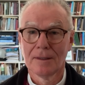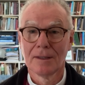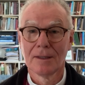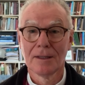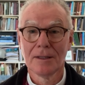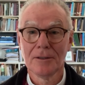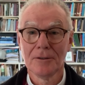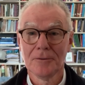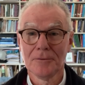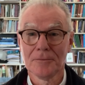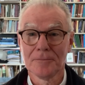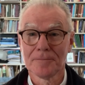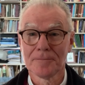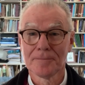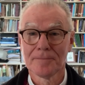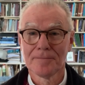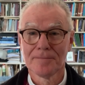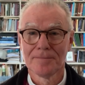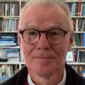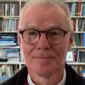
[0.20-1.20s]
Hello.
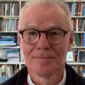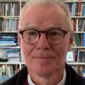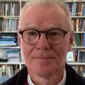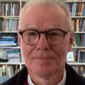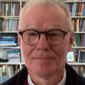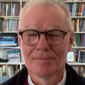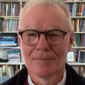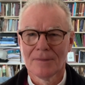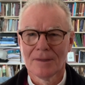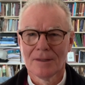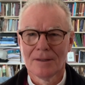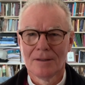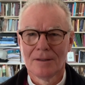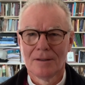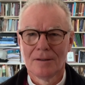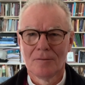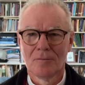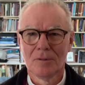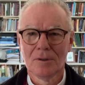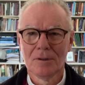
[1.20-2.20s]

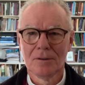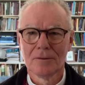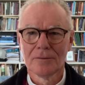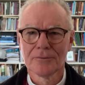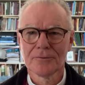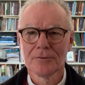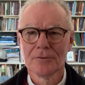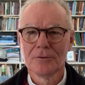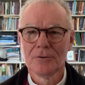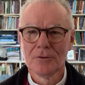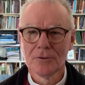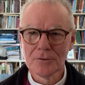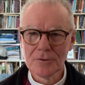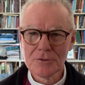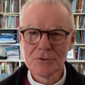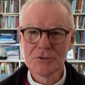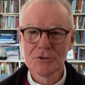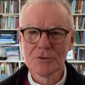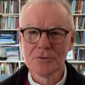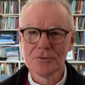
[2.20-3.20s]
Well, through your
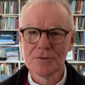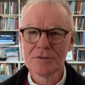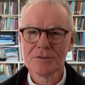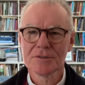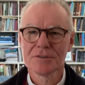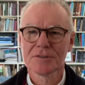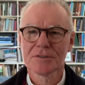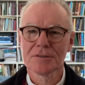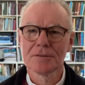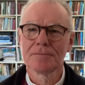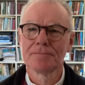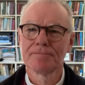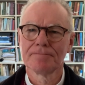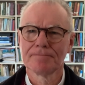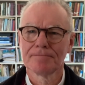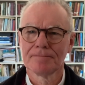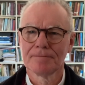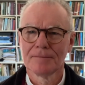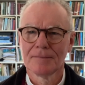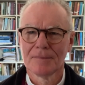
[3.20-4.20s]
endurance
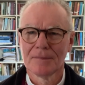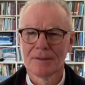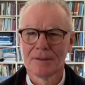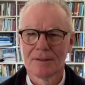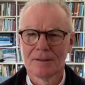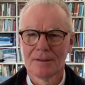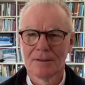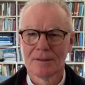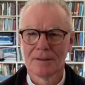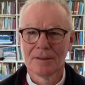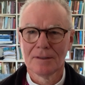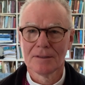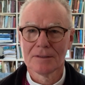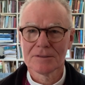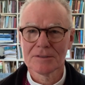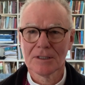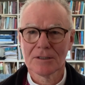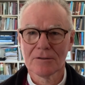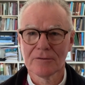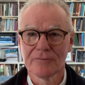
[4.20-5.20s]
and the
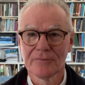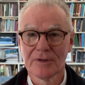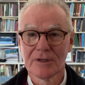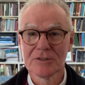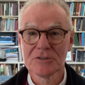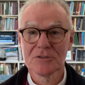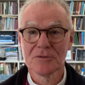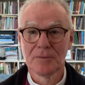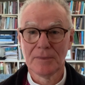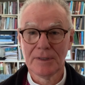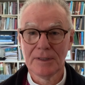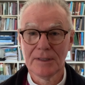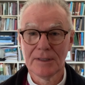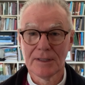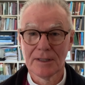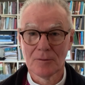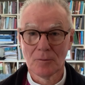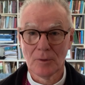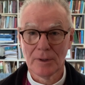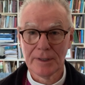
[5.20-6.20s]
sacrifice of many in
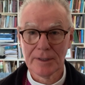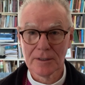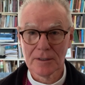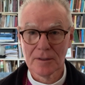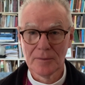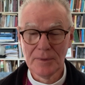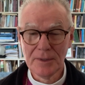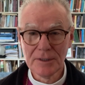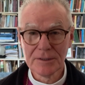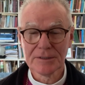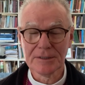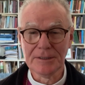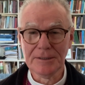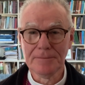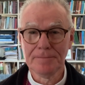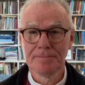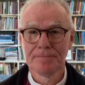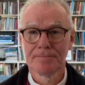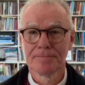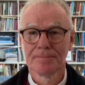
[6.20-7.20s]
our wider
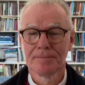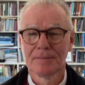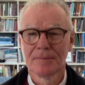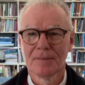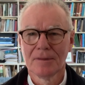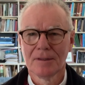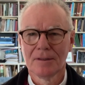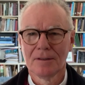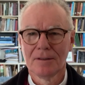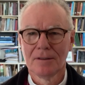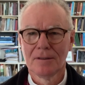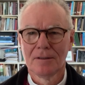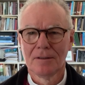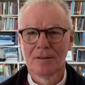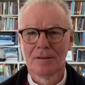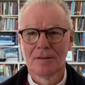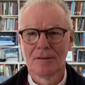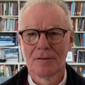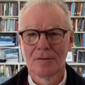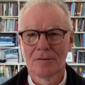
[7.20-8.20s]
community,
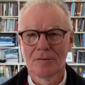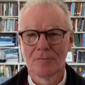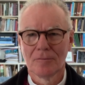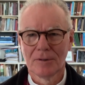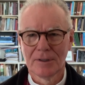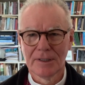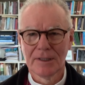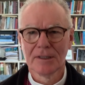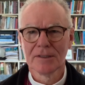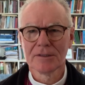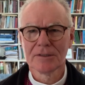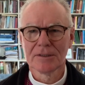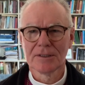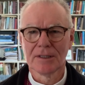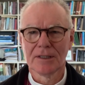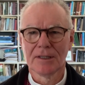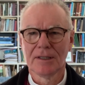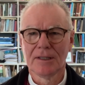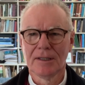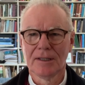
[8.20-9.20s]
we're now
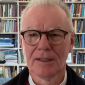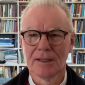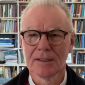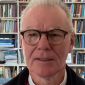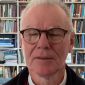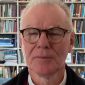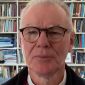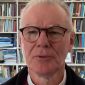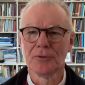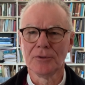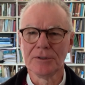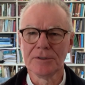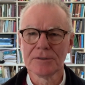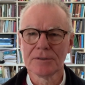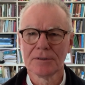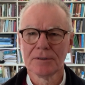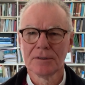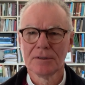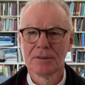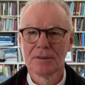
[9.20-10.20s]
today at the point
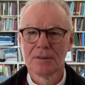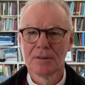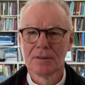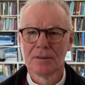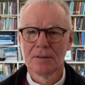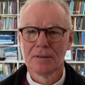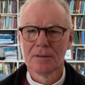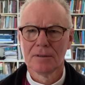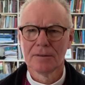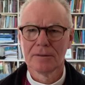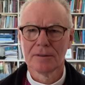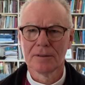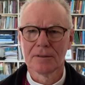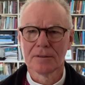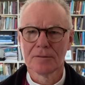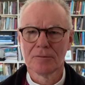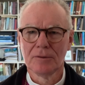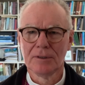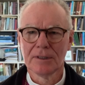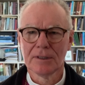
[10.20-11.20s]

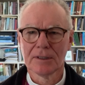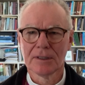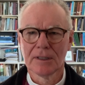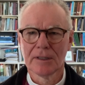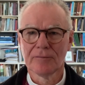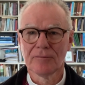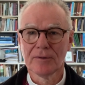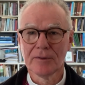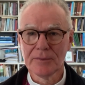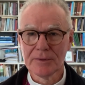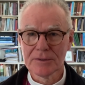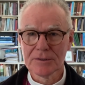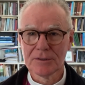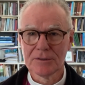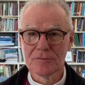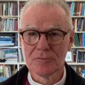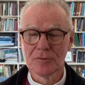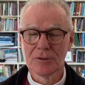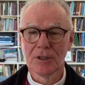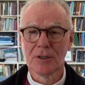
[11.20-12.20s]
that we can have
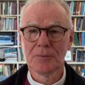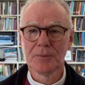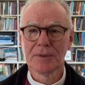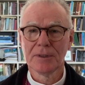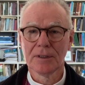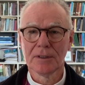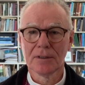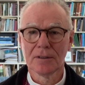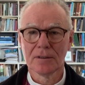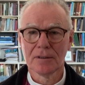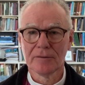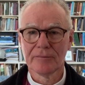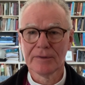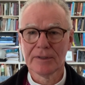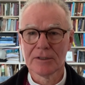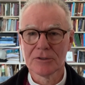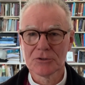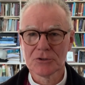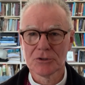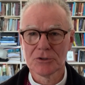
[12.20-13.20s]
limited reopening of
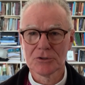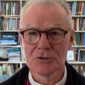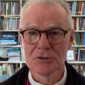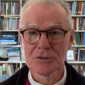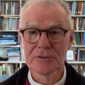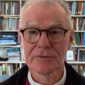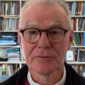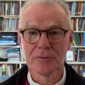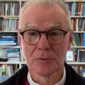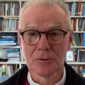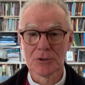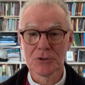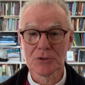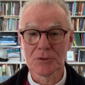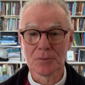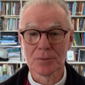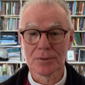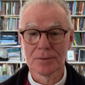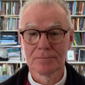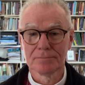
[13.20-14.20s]
our churches for
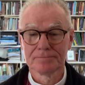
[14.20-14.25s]
worship.